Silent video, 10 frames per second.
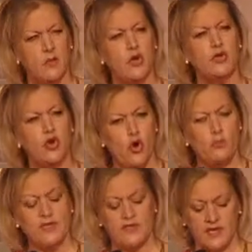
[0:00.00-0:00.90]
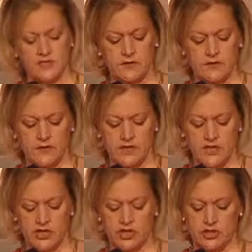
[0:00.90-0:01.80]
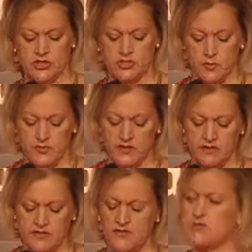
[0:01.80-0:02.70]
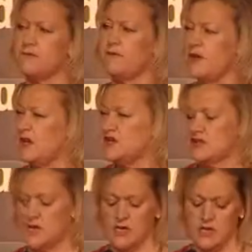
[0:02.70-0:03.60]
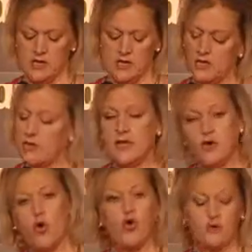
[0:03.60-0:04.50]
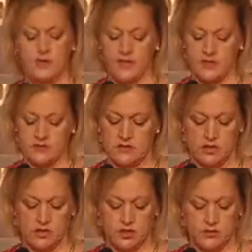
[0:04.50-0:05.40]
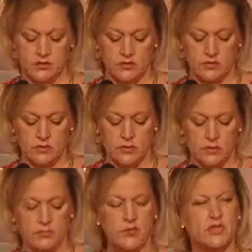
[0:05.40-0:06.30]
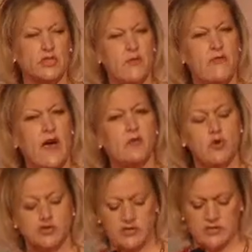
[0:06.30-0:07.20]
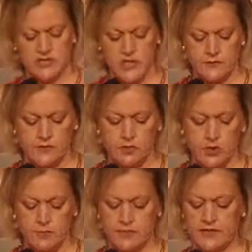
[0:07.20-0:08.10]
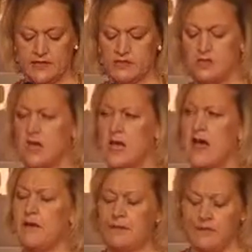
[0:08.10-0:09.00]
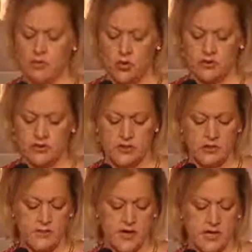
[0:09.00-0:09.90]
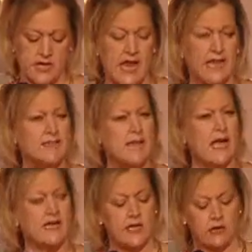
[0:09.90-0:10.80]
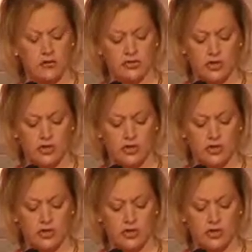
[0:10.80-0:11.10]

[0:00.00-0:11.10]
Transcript: One normally thinks of innovation as something that is the first in all of the things that you do, but some of our most successful companies have been those that have recognised an idea or